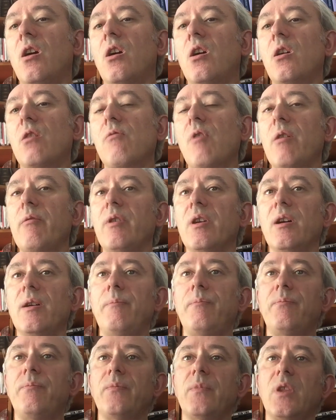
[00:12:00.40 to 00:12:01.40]
corona
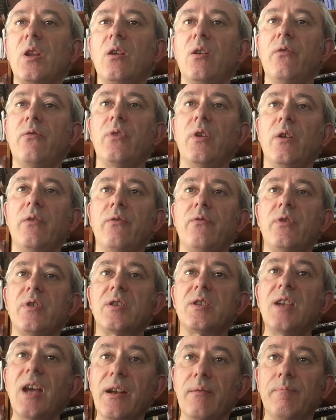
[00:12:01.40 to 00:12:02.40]
of the
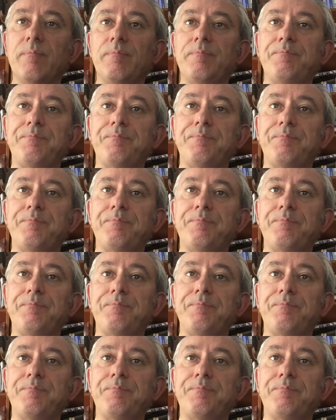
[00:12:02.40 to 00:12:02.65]
sun.